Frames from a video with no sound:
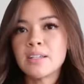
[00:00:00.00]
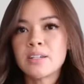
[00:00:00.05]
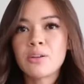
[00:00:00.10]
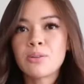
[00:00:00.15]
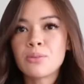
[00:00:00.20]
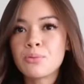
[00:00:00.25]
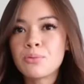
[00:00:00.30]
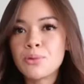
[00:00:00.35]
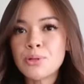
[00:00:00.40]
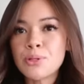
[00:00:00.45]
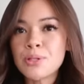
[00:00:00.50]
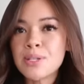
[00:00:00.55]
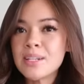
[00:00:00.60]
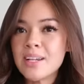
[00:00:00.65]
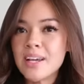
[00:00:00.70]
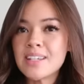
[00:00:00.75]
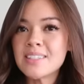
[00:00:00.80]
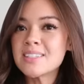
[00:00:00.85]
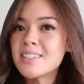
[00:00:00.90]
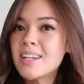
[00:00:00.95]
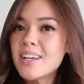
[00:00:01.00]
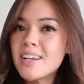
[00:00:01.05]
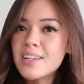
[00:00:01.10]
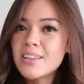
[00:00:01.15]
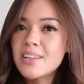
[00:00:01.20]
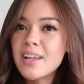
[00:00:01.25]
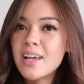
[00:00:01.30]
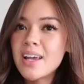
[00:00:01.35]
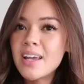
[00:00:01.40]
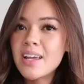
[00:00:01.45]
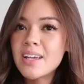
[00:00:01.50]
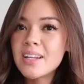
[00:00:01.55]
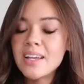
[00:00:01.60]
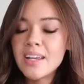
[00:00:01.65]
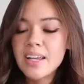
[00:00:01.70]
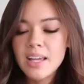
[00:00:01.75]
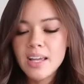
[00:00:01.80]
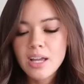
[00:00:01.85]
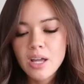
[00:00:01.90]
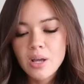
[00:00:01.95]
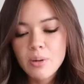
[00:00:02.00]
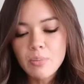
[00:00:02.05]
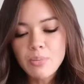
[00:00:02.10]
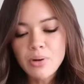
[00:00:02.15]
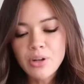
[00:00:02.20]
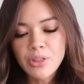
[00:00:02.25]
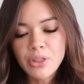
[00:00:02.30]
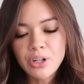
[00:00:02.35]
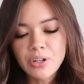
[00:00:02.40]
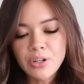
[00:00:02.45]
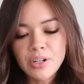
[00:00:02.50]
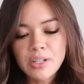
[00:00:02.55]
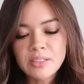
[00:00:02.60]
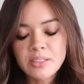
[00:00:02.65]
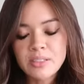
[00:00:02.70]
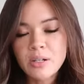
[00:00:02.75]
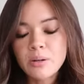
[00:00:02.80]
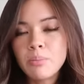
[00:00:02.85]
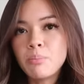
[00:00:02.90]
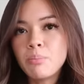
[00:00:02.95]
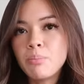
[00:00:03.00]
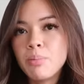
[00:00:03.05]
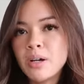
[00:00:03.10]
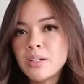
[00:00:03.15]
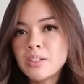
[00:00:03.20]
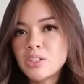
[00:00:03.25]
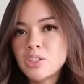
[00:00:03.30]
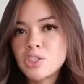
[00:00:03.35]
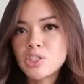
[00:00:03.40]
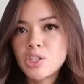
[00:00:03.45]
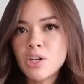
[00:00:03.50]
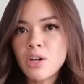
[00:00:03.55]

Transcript: like a really nice neckline but there isn't a bunch